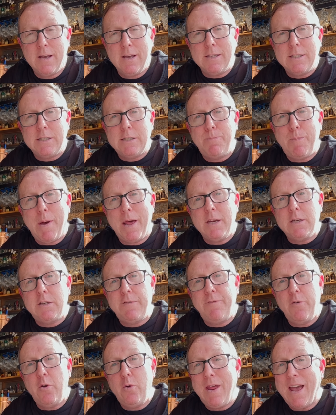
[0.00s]
Spanish
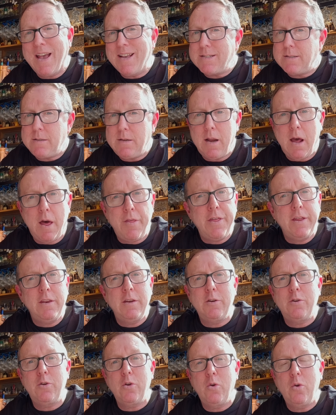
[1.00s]
food has nothing
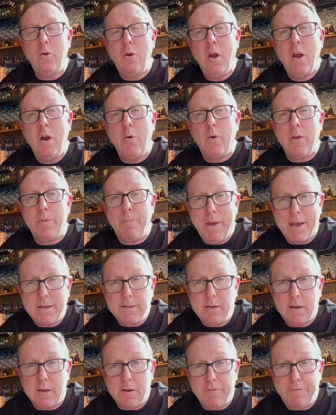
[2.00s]
to do with
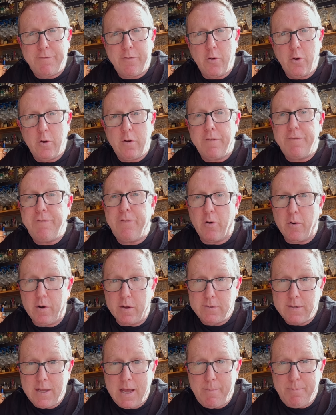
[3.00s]
Mexican food, for
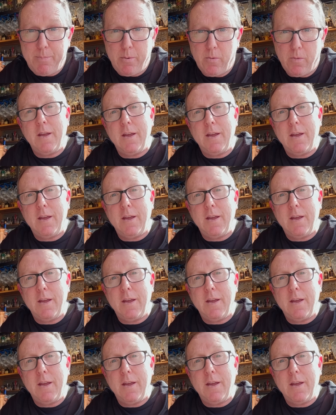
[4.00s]
example.